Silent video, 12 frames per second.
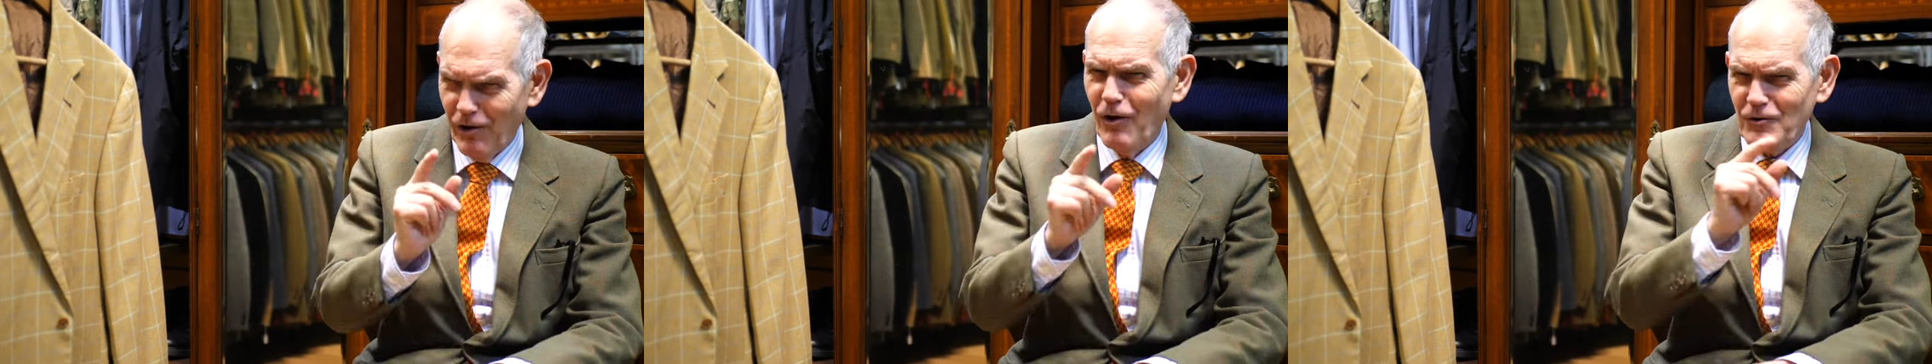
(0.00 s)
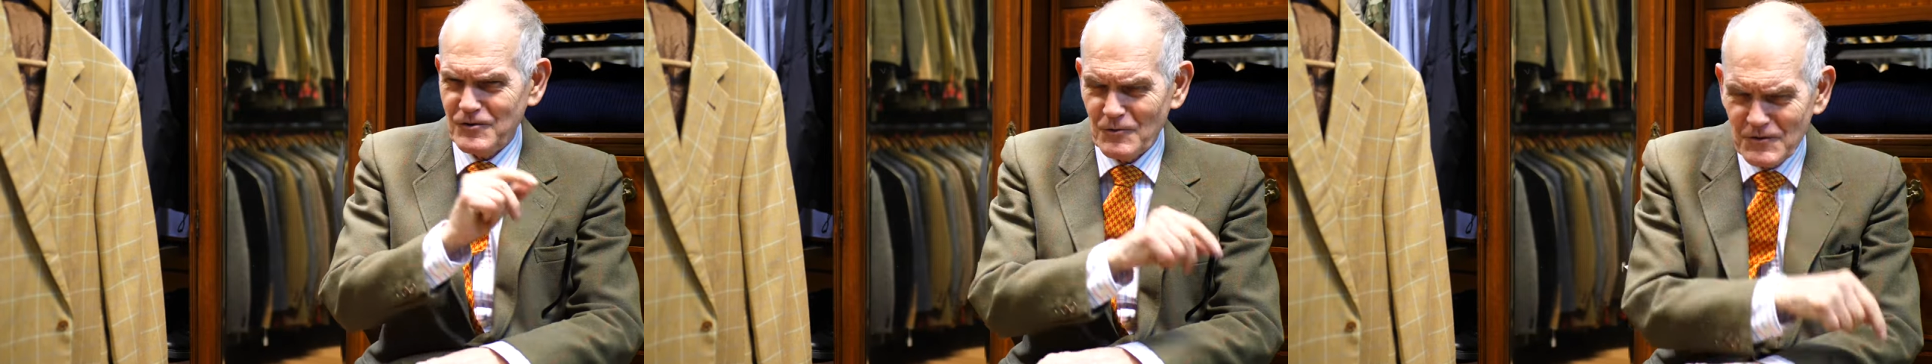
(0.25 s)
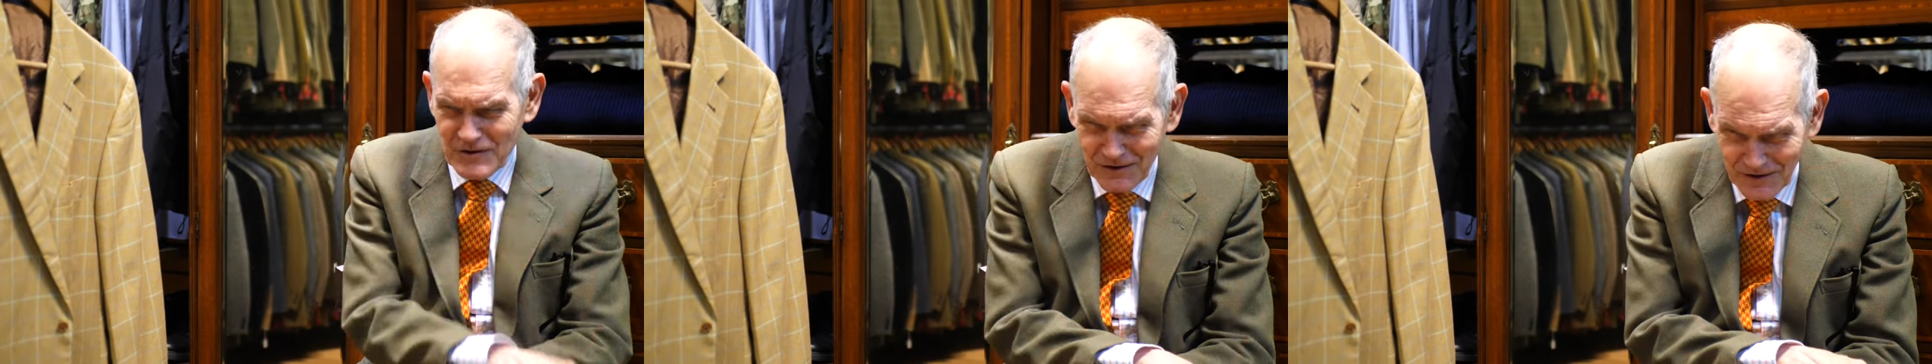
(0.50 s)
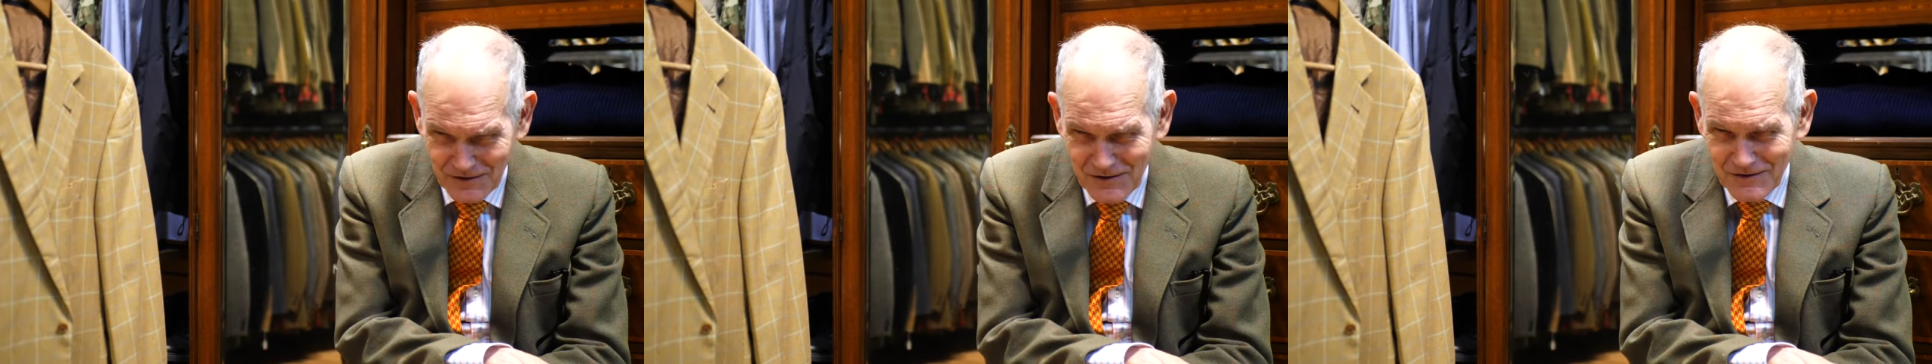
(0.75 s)
Also
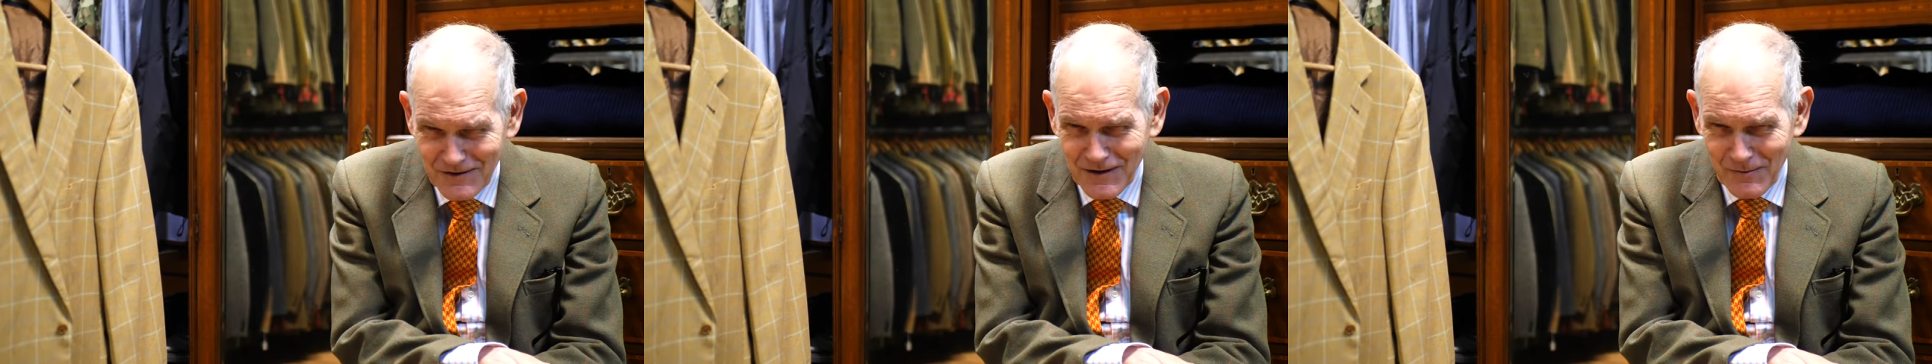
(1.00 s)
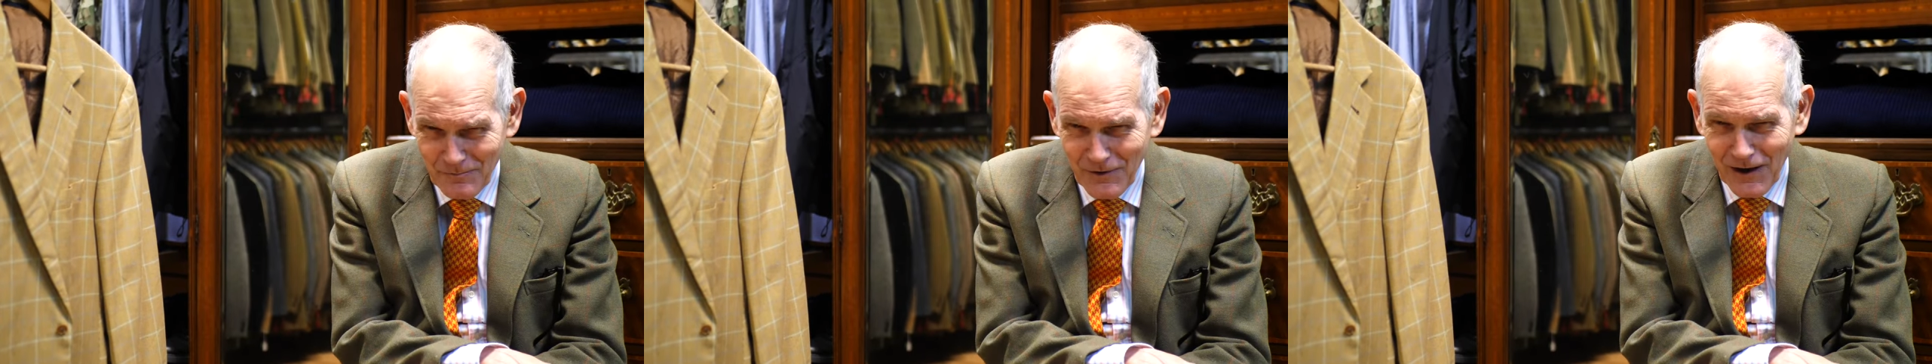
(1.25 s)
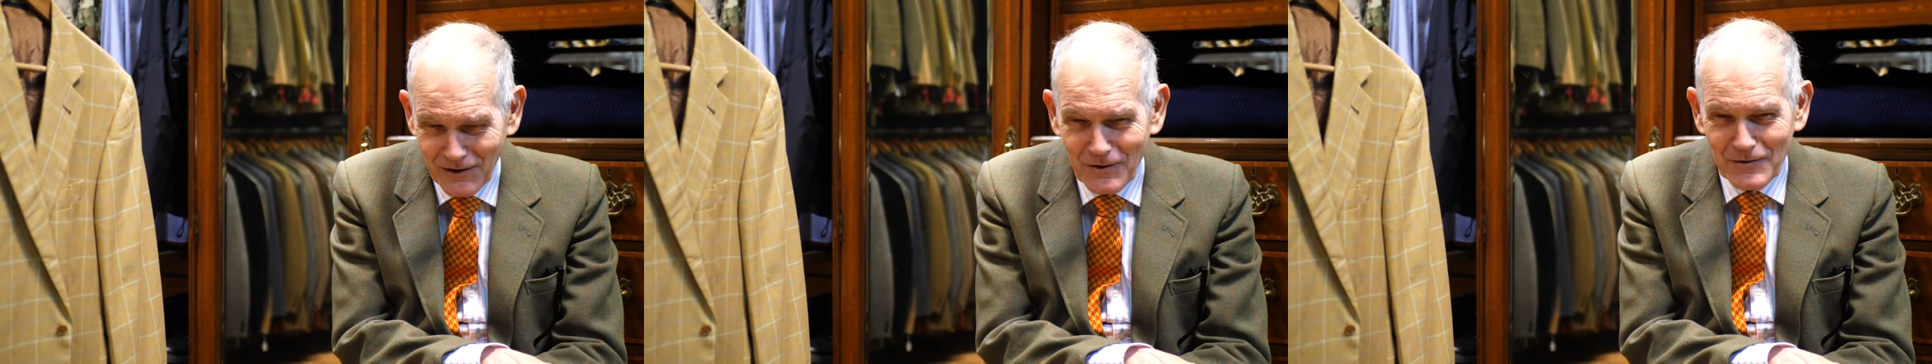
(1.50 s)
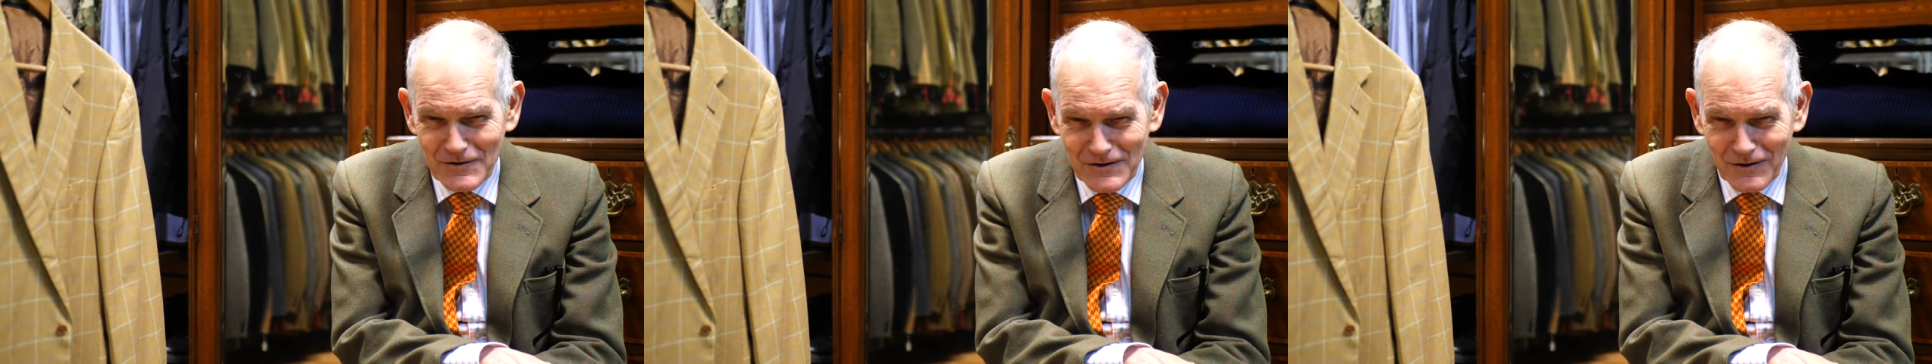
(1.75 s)
skirts, but I'll go
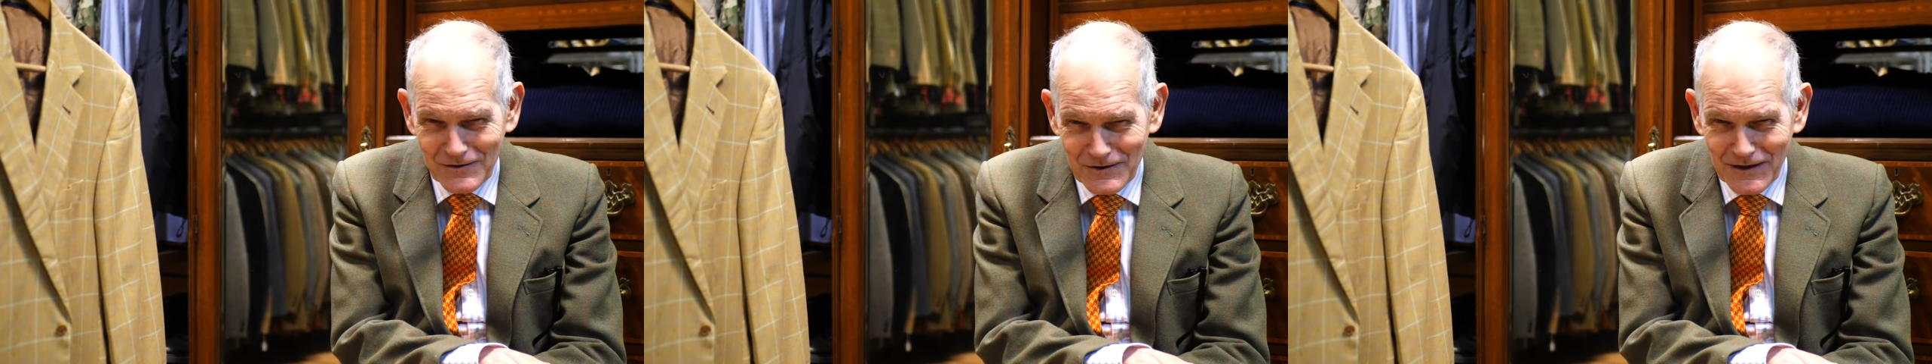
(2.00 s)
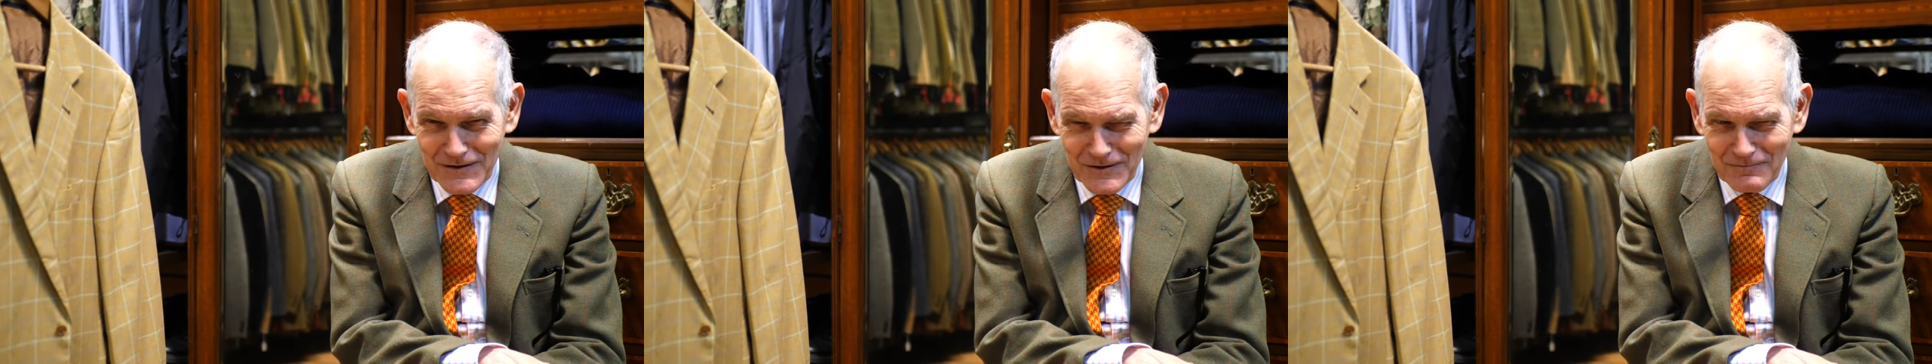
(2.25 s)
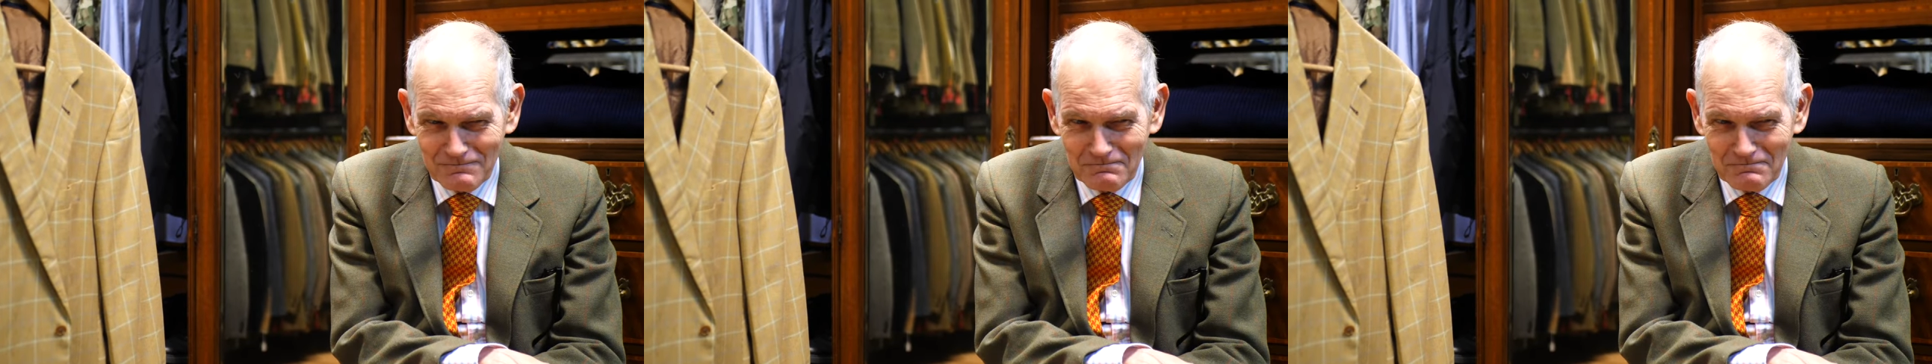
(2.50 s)
into skirts later.